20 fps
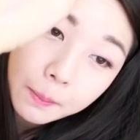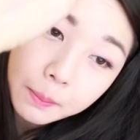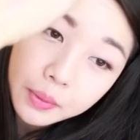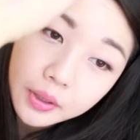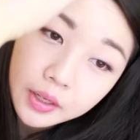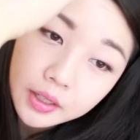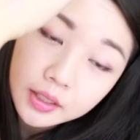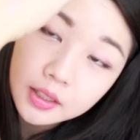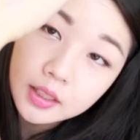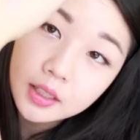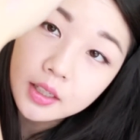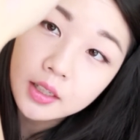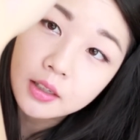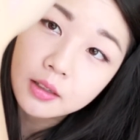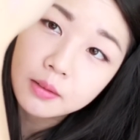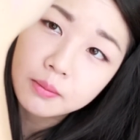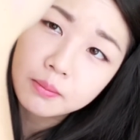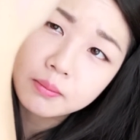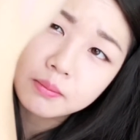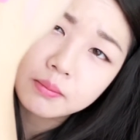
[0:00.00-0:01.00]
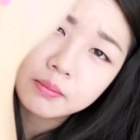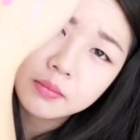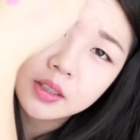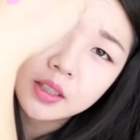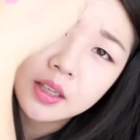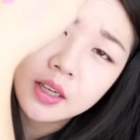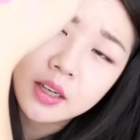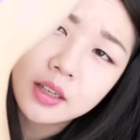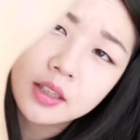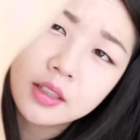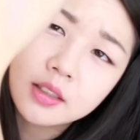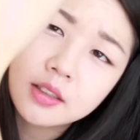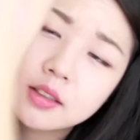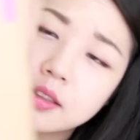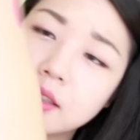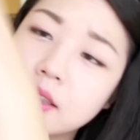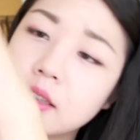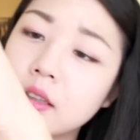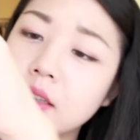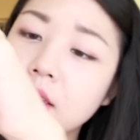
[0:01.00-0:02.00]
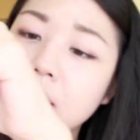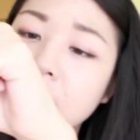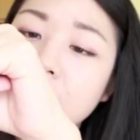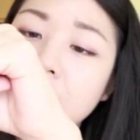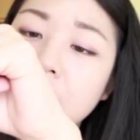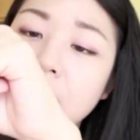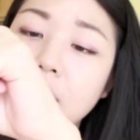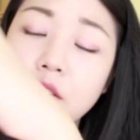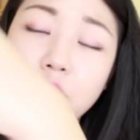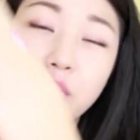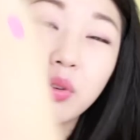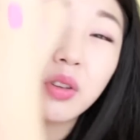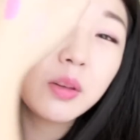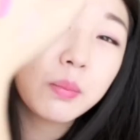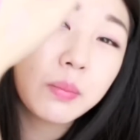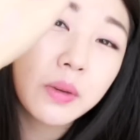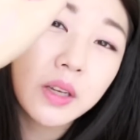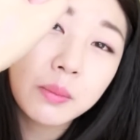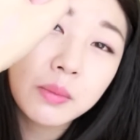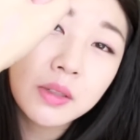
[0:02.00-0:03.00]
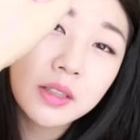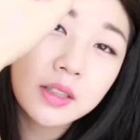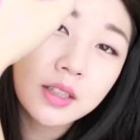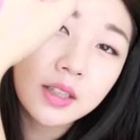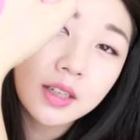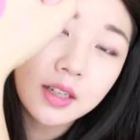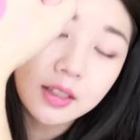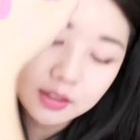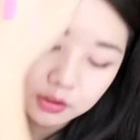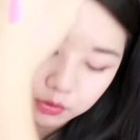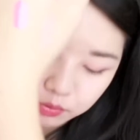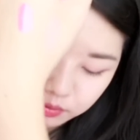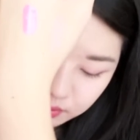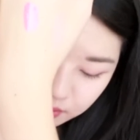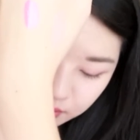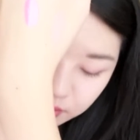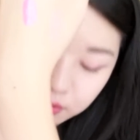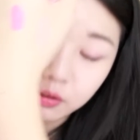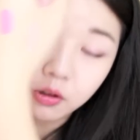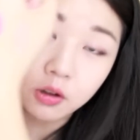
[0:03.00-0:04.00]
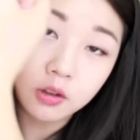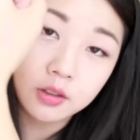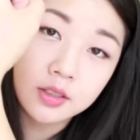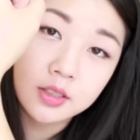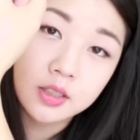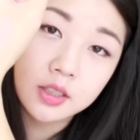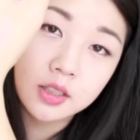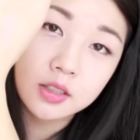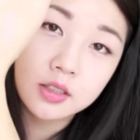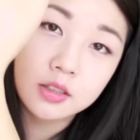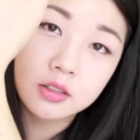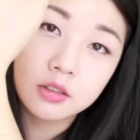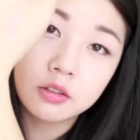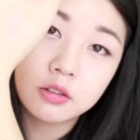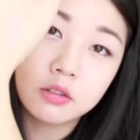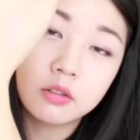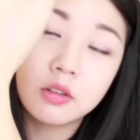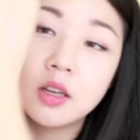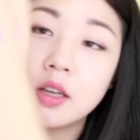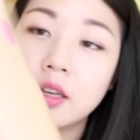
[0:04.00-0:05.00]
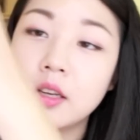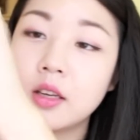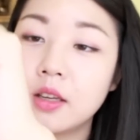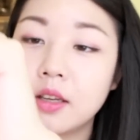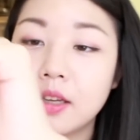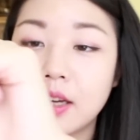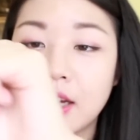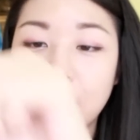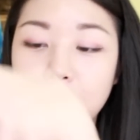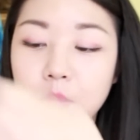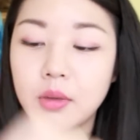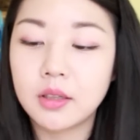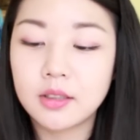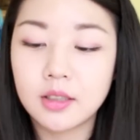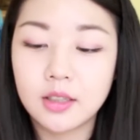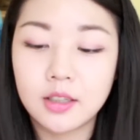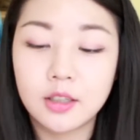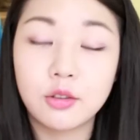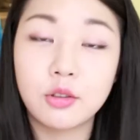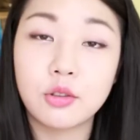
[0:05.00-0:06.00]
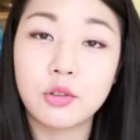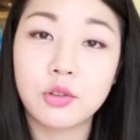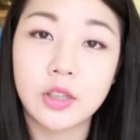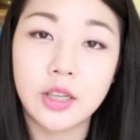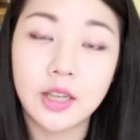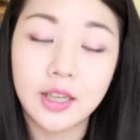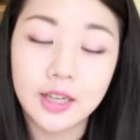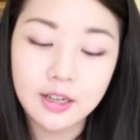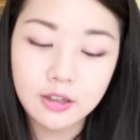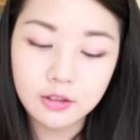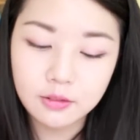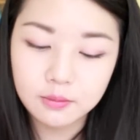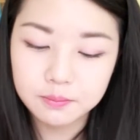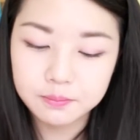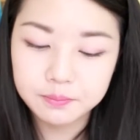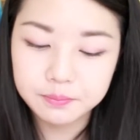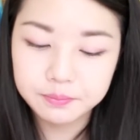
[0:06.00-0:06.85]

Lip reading: but yeah, it's really pigmented and it's really glossy, so I'm excited to try it out.